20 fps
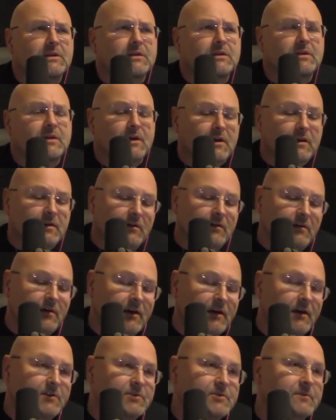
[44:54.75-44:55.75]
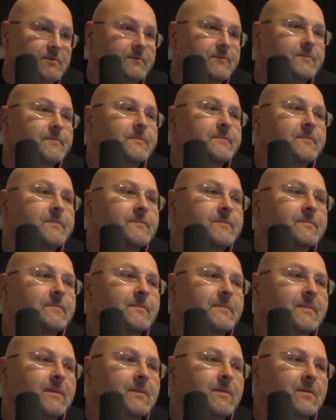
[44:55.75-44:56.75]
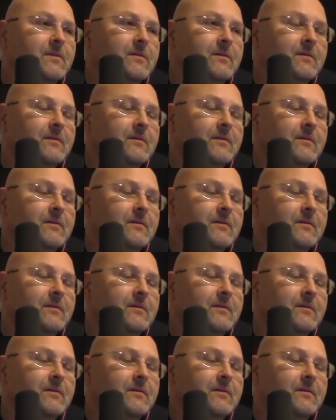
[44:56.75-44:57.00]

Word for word: Yeah, no, do, I get you. Does He need me?